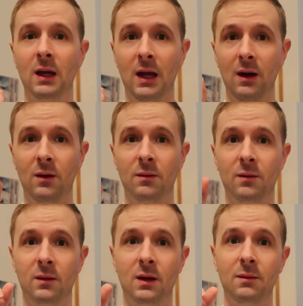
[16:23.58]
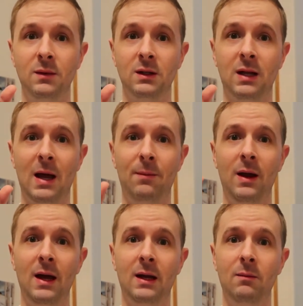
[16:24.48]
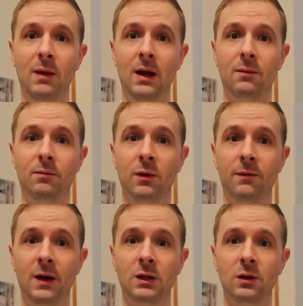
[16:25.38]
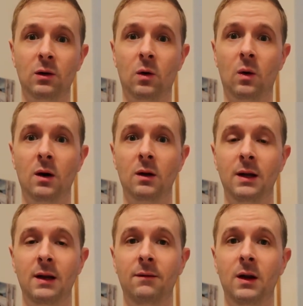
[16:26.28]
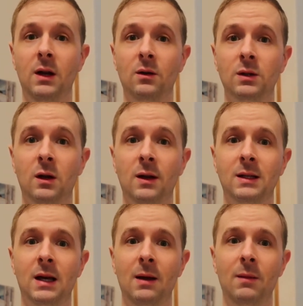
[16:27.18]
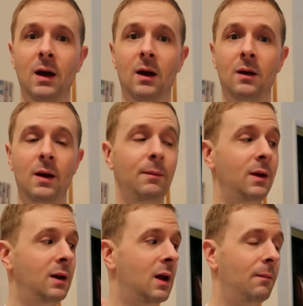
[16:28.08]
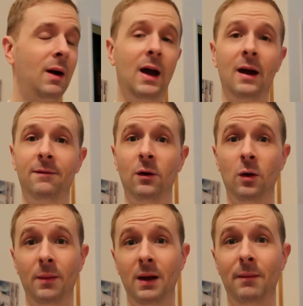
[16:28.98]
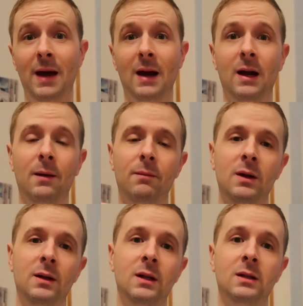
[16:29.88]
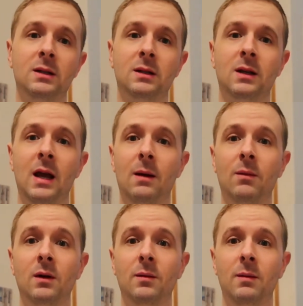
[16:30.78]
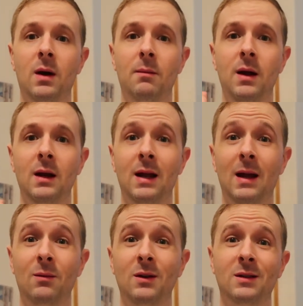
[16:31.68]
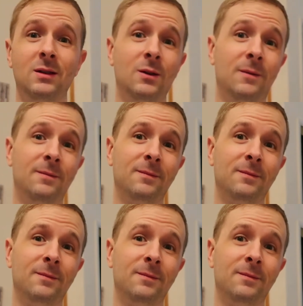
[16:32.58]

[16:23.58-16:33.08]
can't I'm just happy I can make professional quality videos all the time now I mean my iPhone will be a backup but this camera will be my main camera so